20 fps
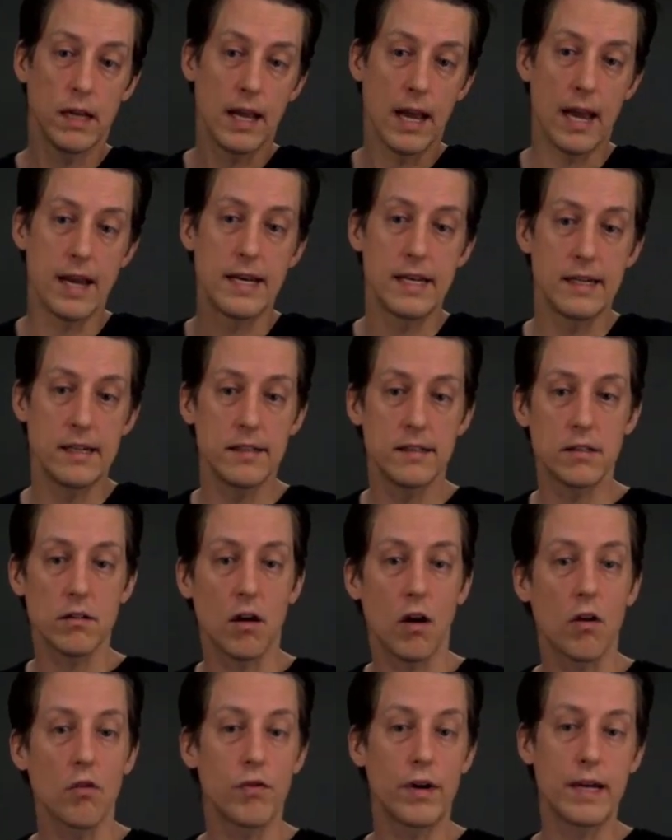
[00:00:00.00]
eddies
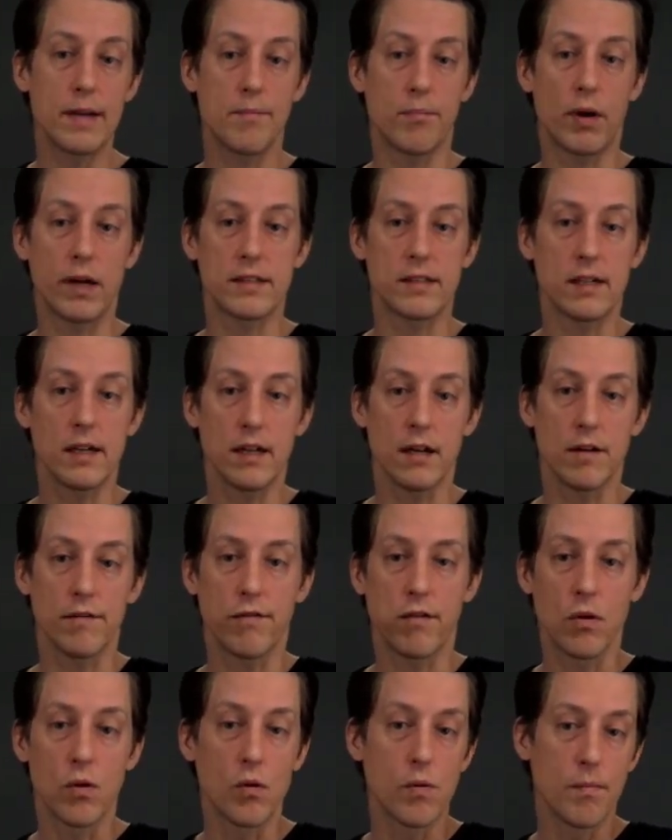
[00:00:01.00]
already present in the
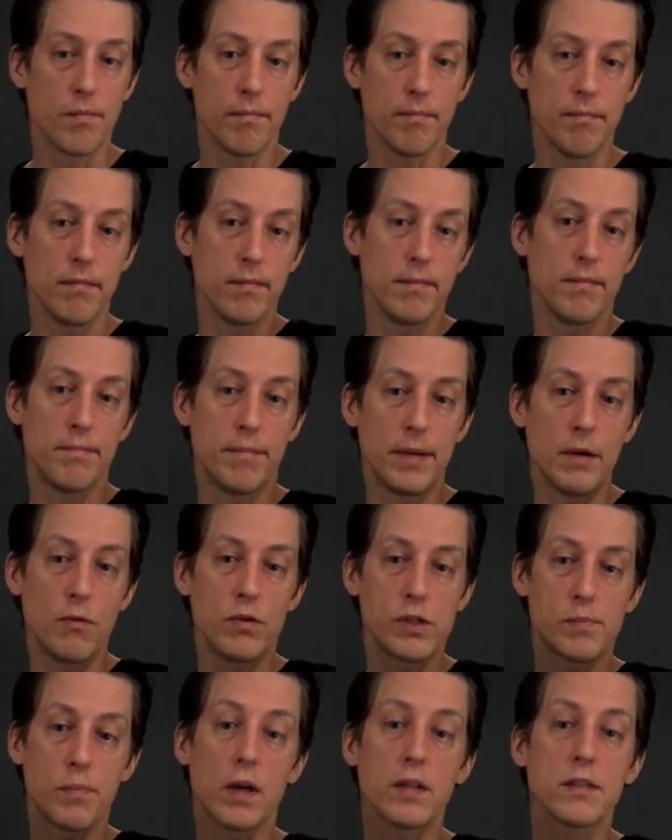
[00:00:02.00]
flow be
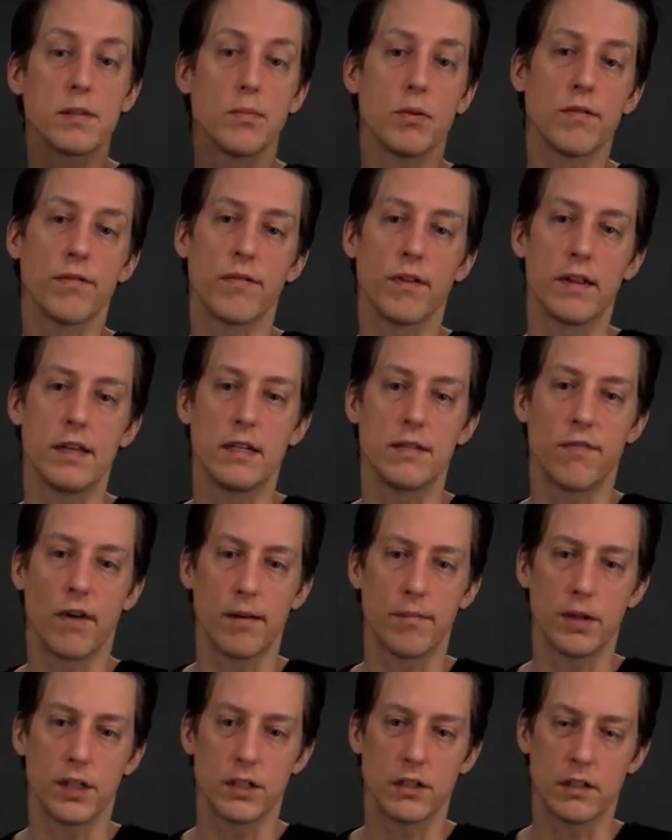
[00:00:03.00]
responsible for these
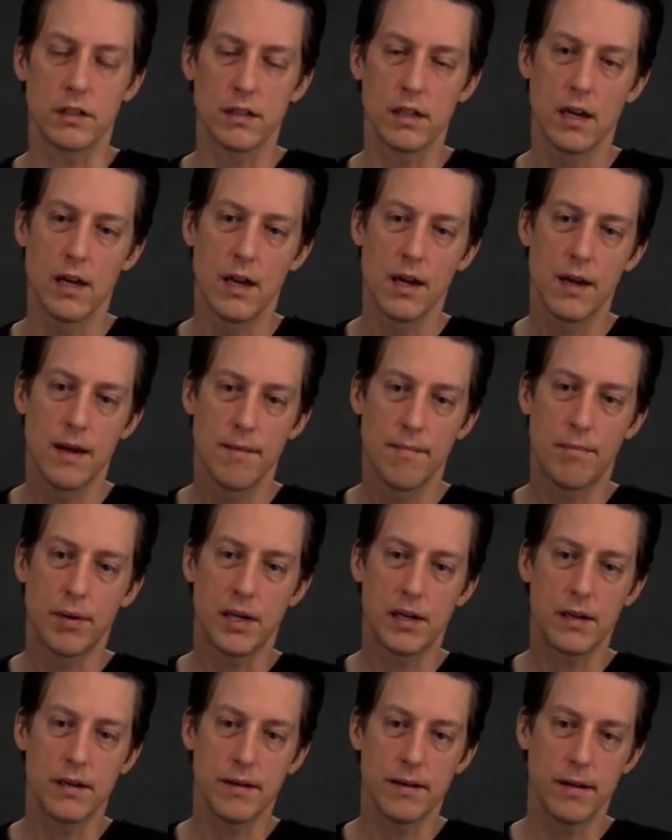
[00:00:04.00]
vibrations?
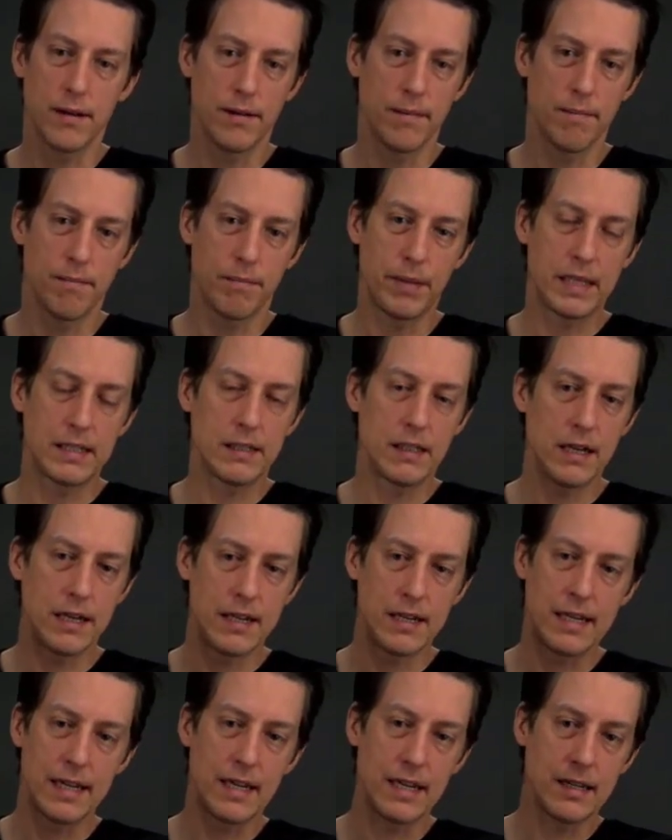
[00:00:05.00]
But
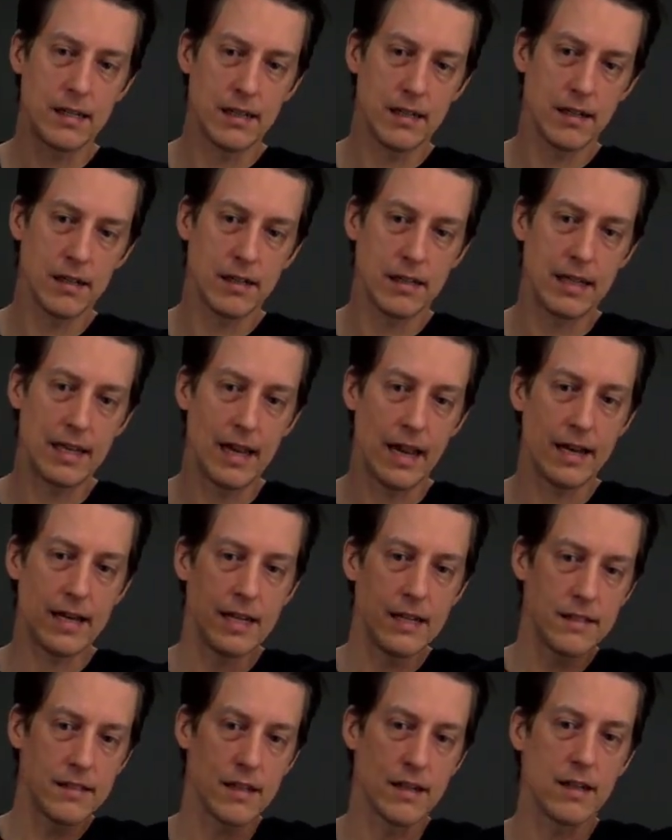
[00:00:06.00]
basically, the
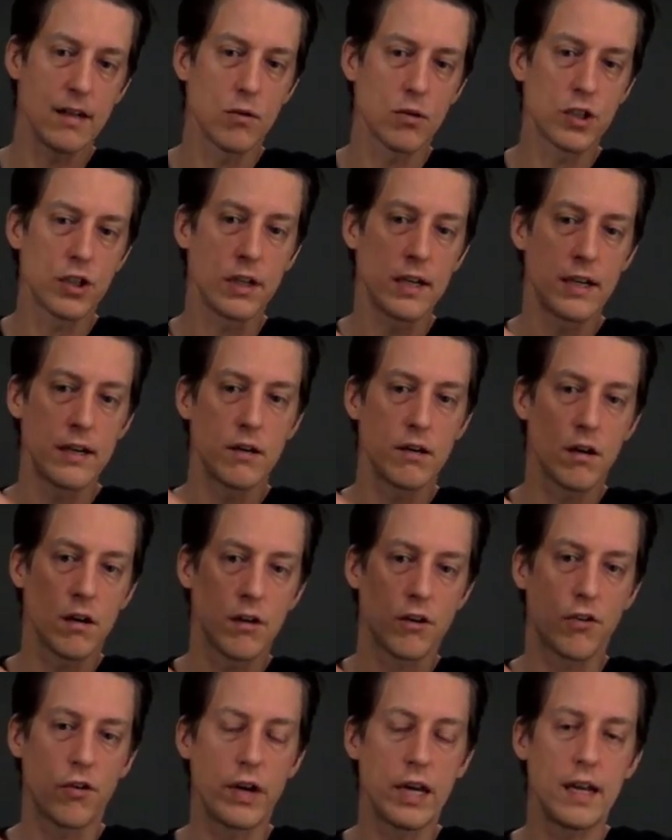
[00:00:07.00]
eddies in the ocean here
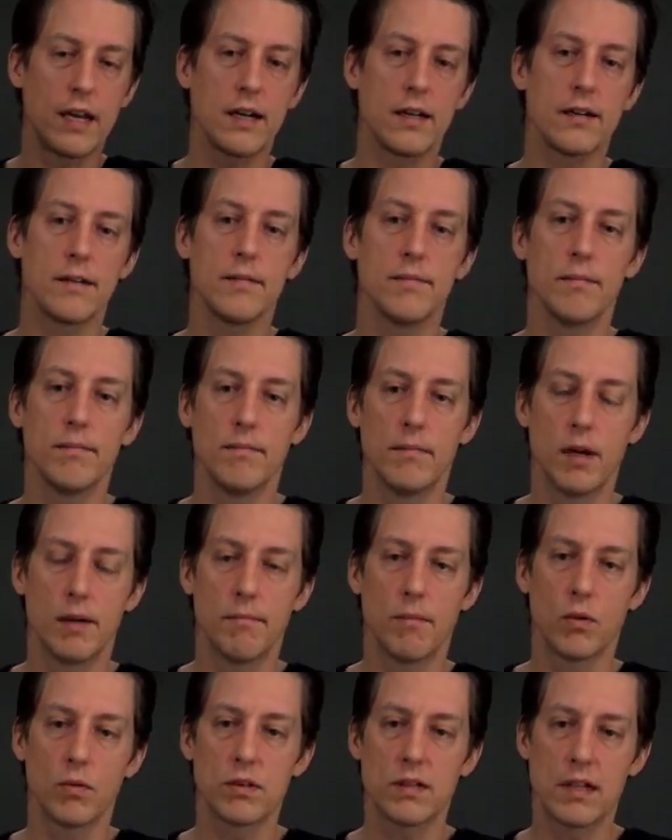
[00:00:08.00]
are created
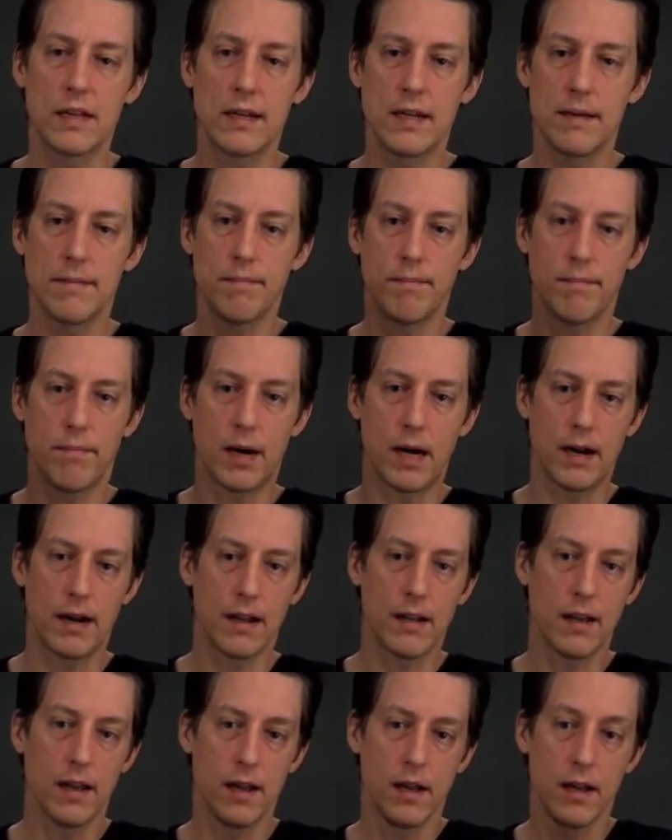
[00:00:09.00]
mostly
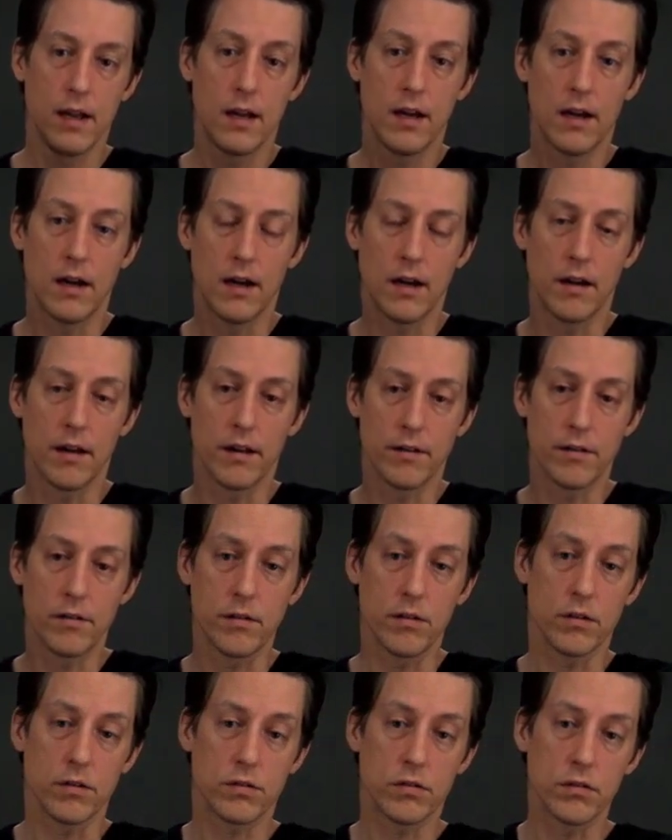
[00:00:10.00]
by
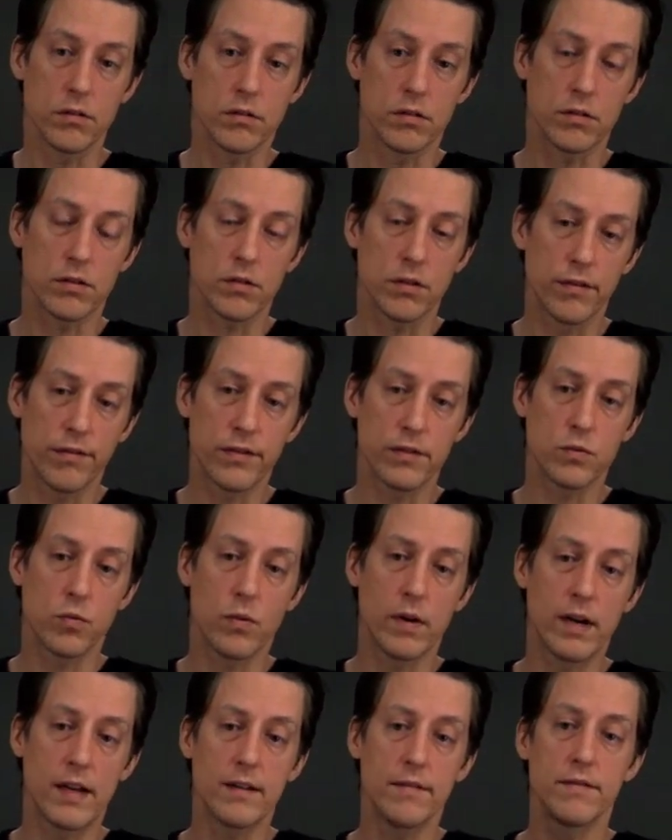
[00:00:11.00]
the surface
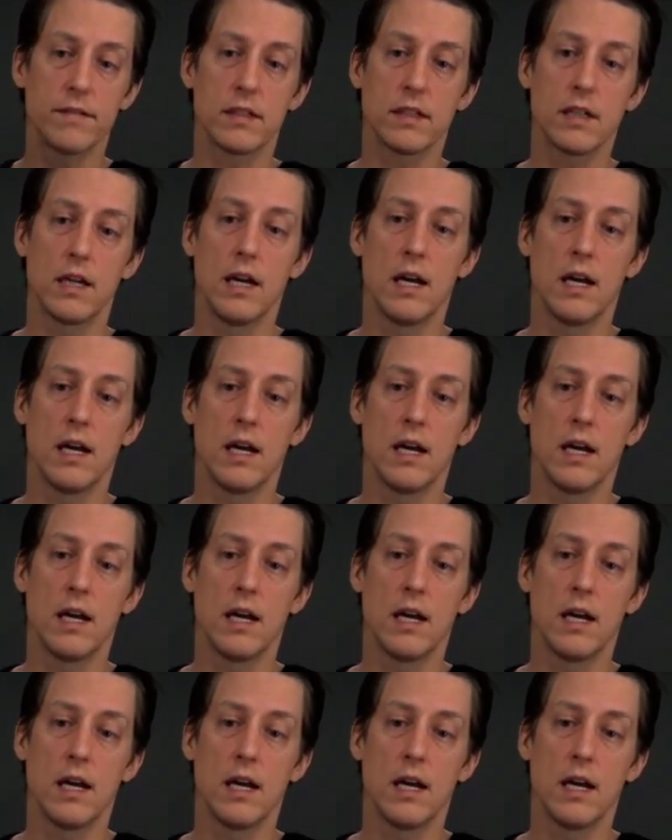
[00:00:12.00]
waves,